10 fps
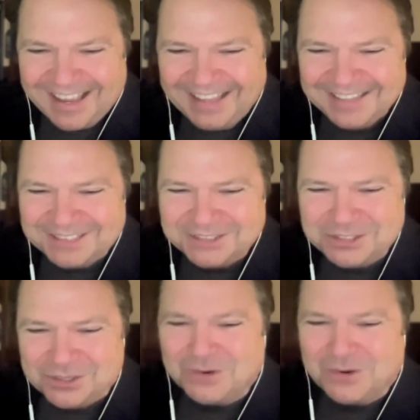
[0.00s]
And the
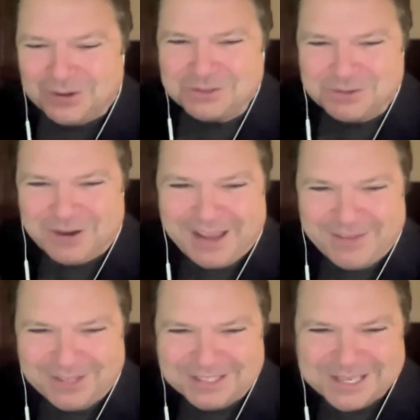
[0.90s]
jurors were
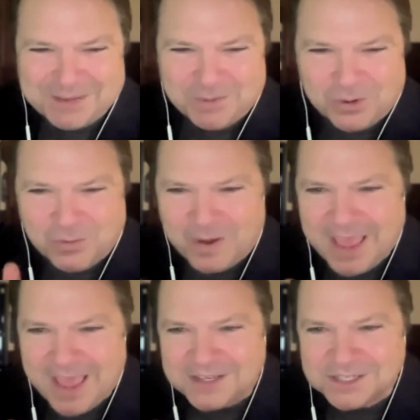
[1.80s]
having a similar
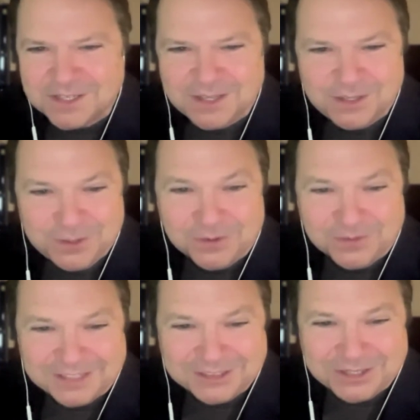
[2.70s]
reaction
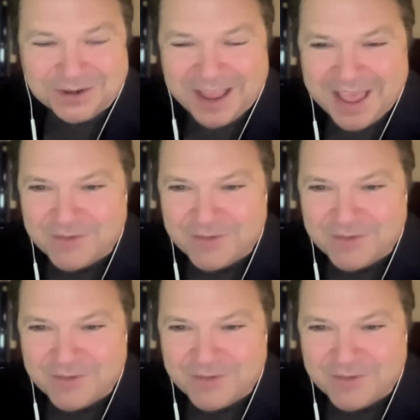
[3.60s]
that you're